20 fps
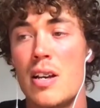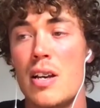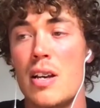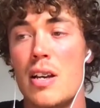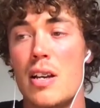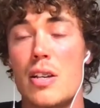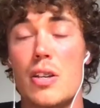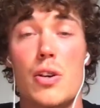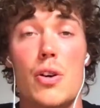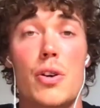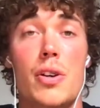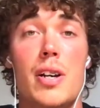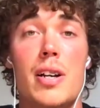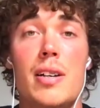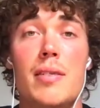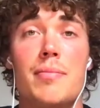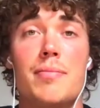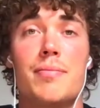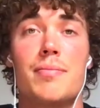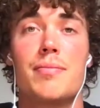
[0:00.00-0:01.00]
Yoga
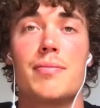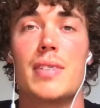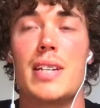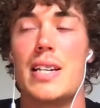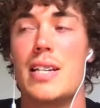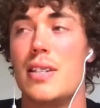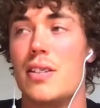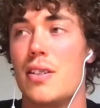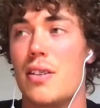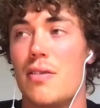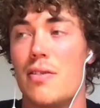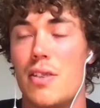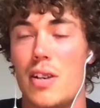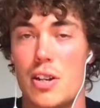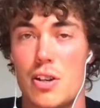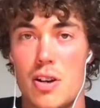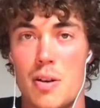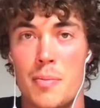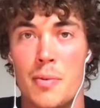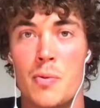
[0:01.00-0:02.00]
is a very
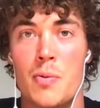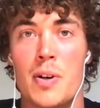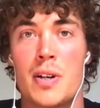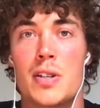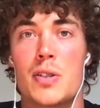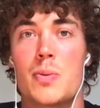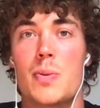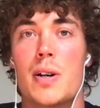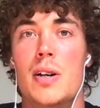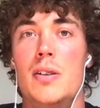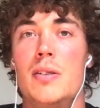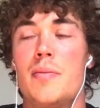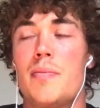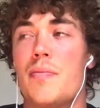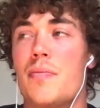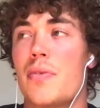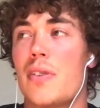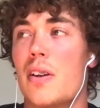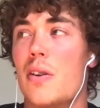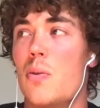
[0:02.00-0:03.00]
common one as well,
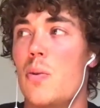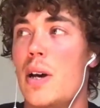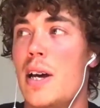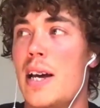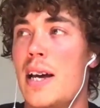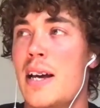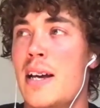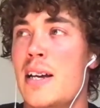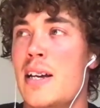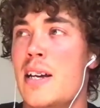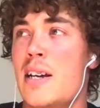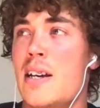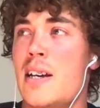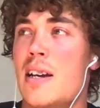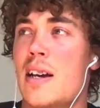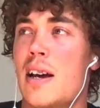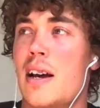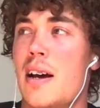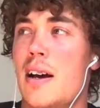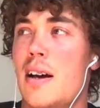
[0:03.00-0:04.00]
where
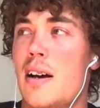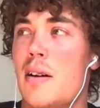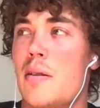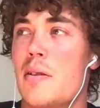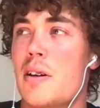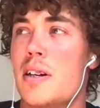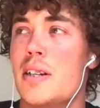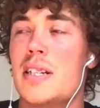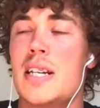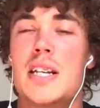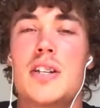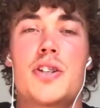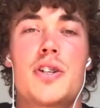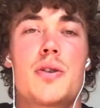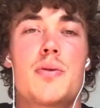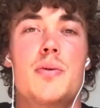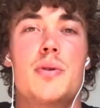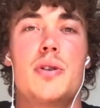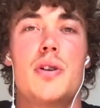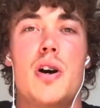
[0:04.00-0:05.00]
a teacher
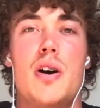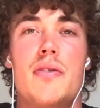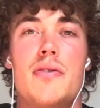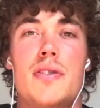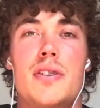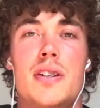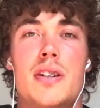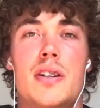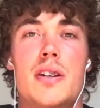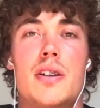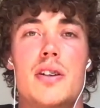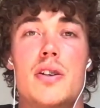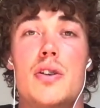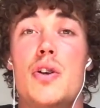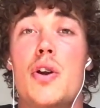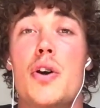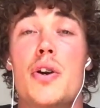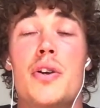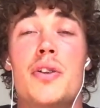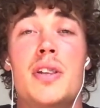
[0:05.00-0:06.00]
will often
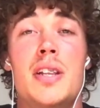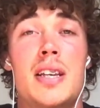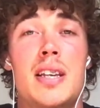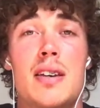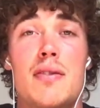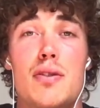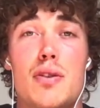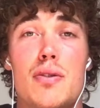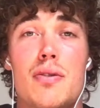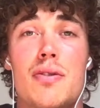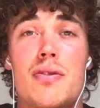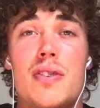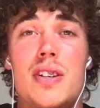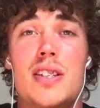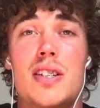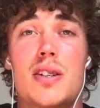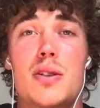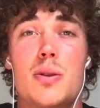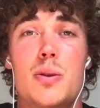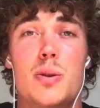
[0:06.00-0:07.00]
not only give you
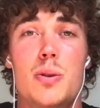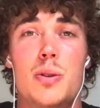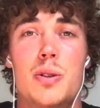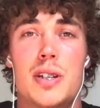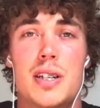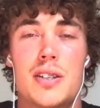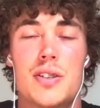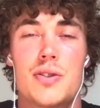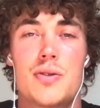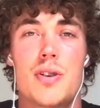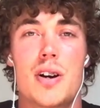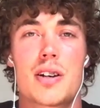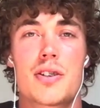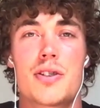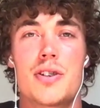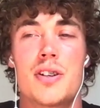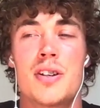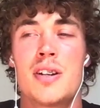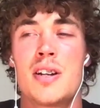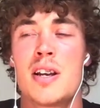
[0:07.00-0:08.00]
physical
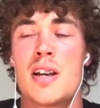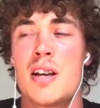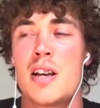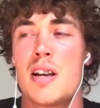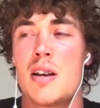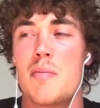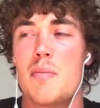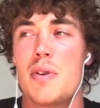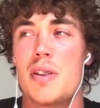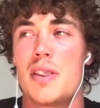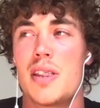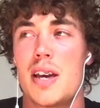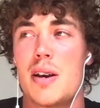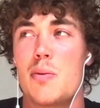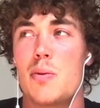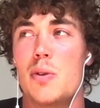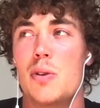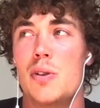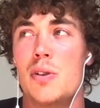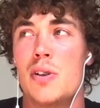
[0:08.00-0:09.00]
instruction, but they
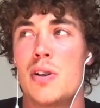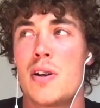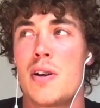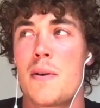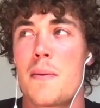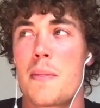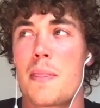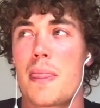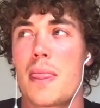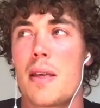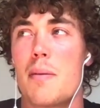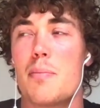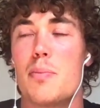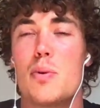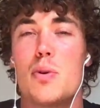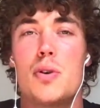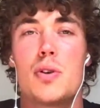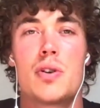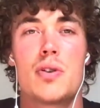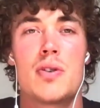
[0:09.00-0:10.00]
will
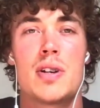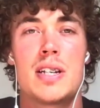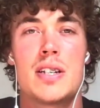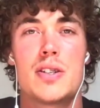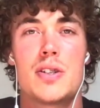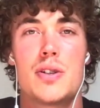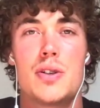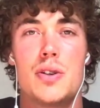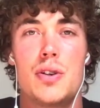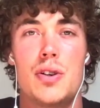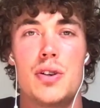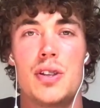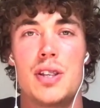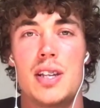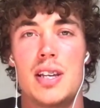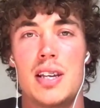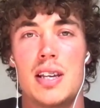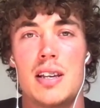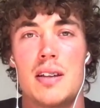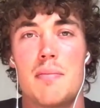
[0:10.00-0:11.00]
border into
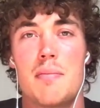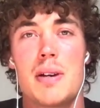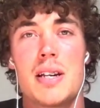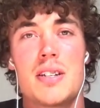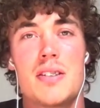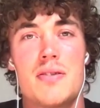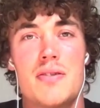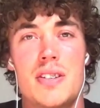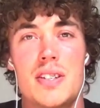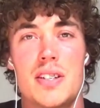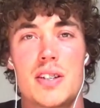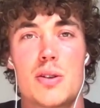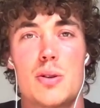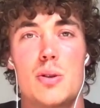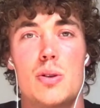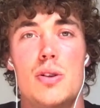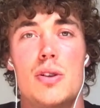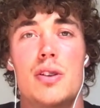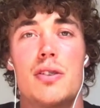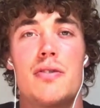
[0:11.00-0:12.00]
the metaphysical
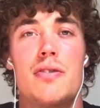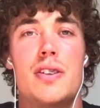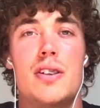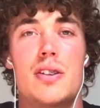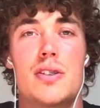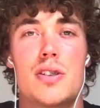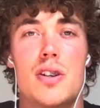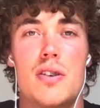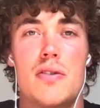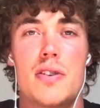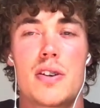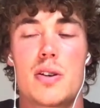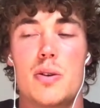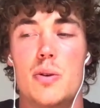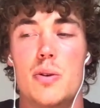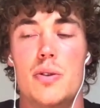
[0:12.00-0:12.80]
or the philosophical.